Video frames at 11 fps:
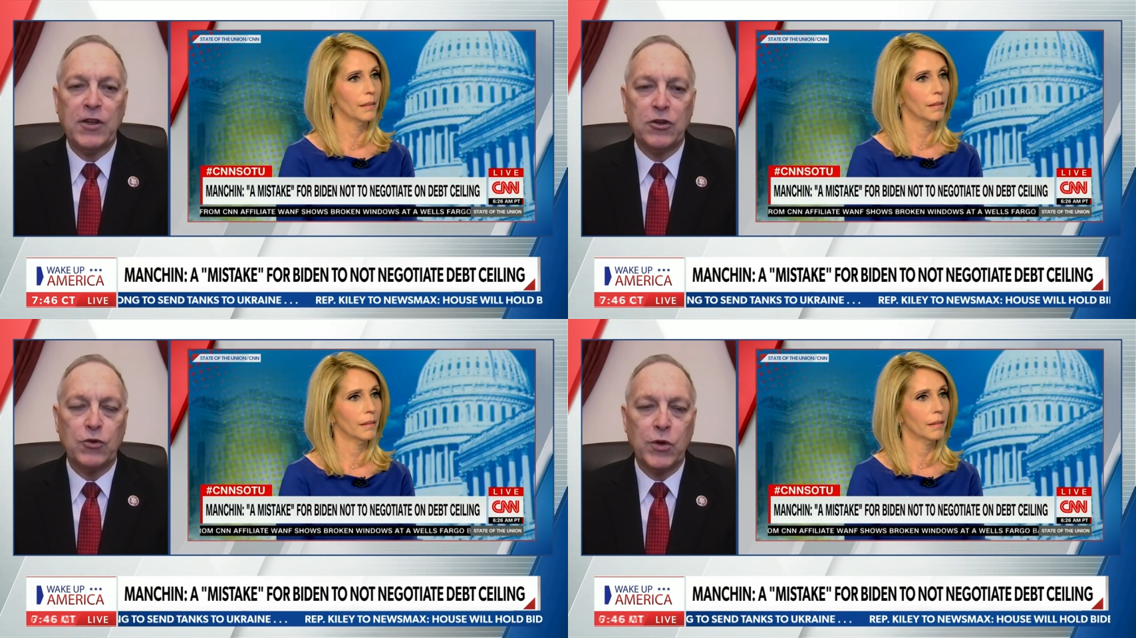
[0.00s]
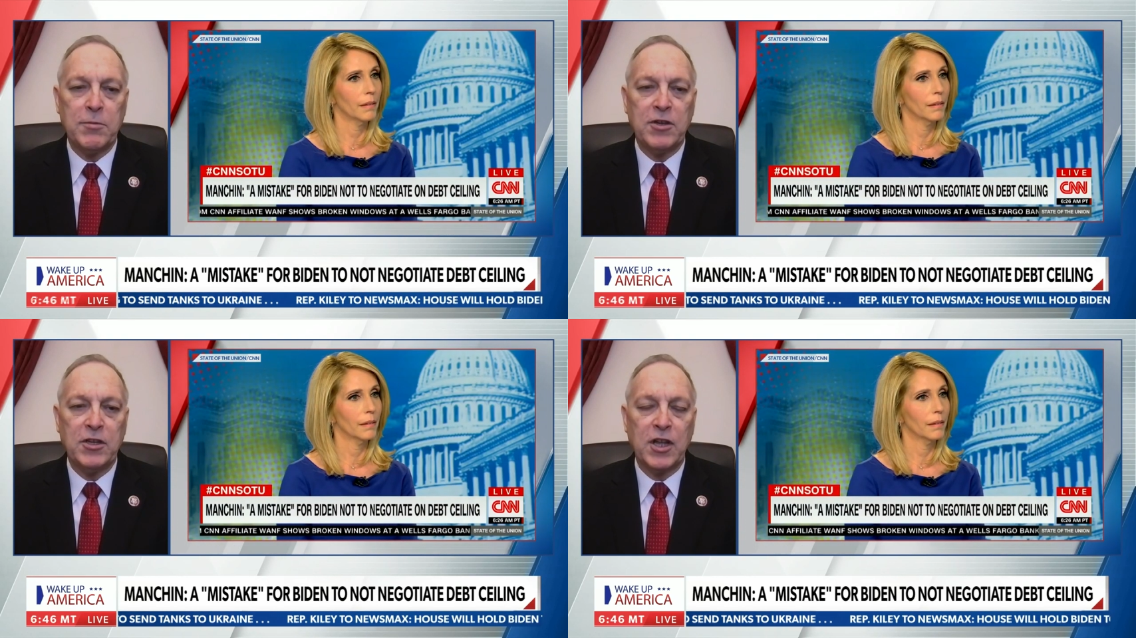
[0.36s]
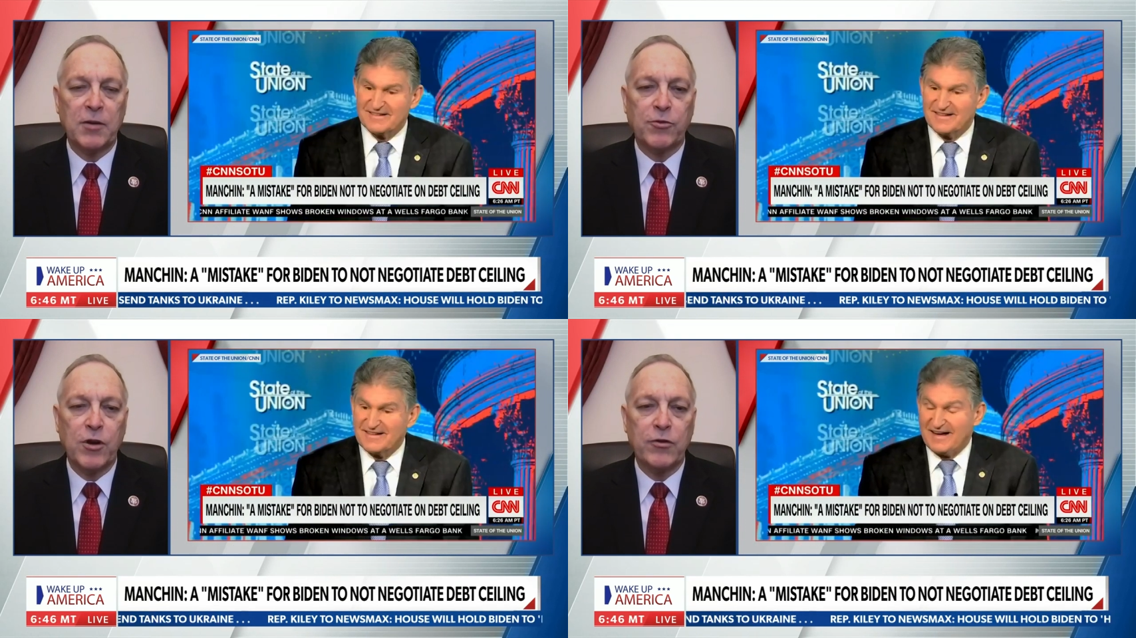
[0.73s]
Speaker 1: or 20 million dollar
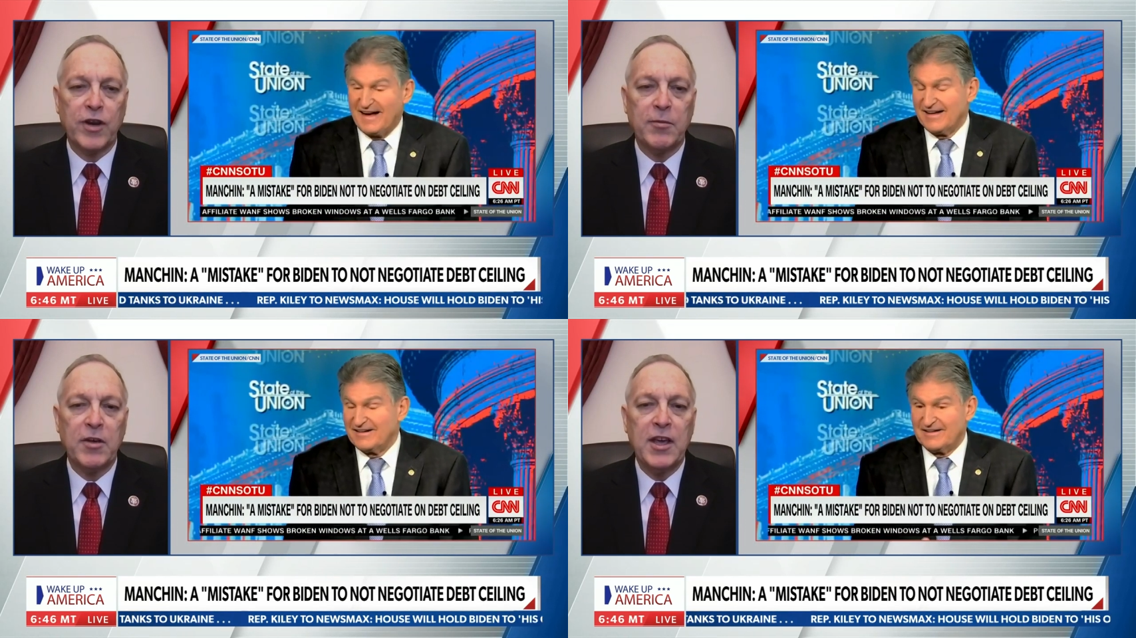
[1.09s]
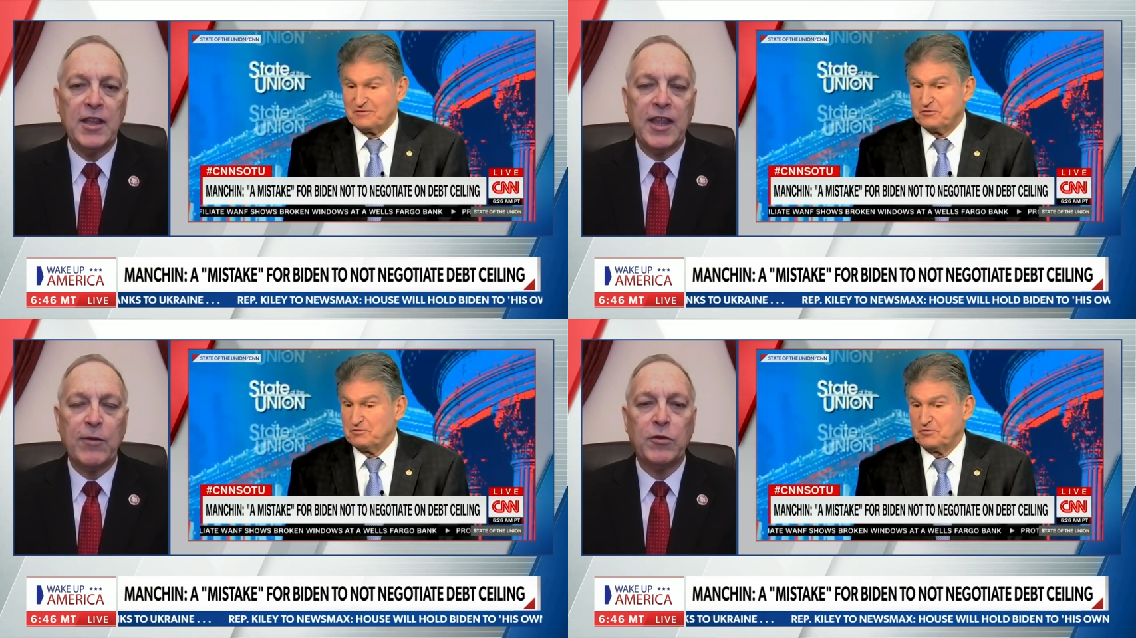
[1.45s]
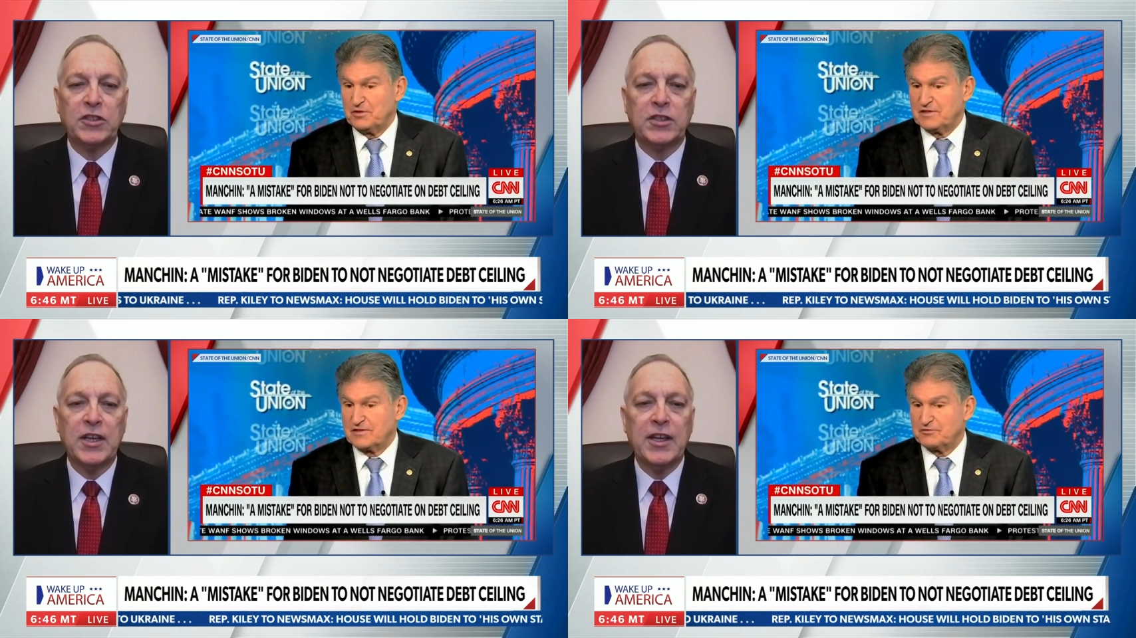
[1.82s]
program that
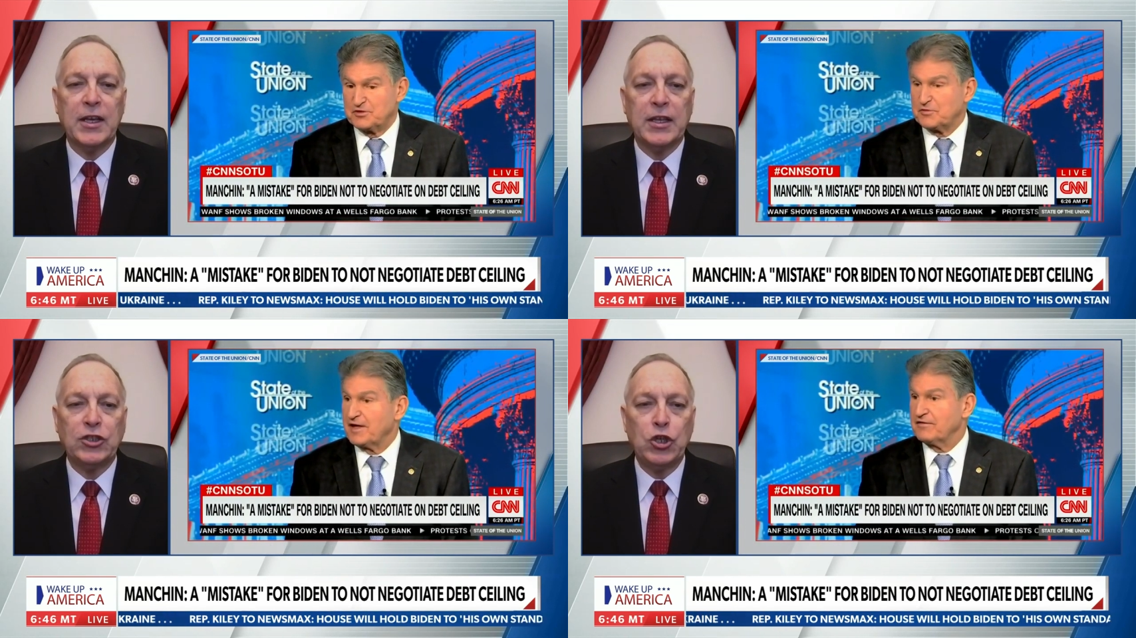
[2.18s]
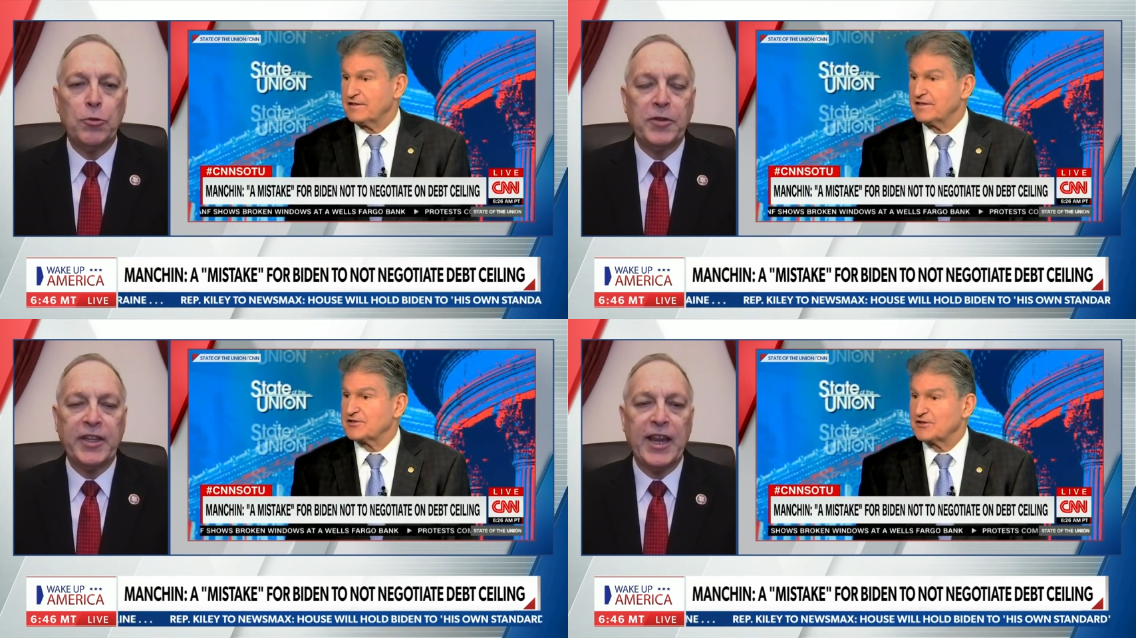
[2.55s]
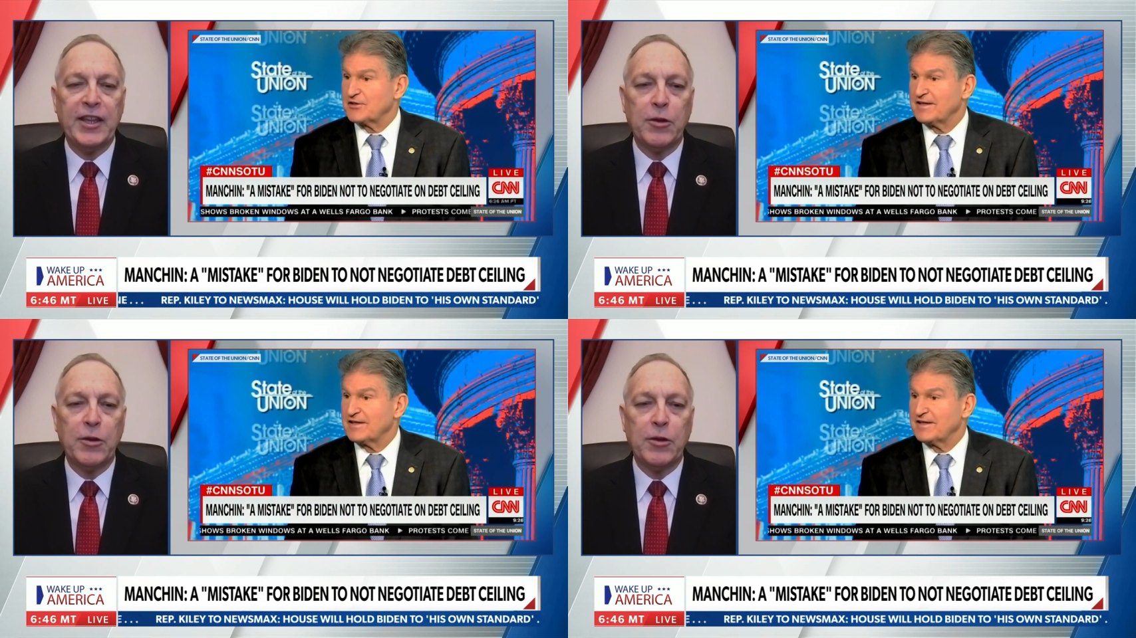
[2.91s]
was duplicated.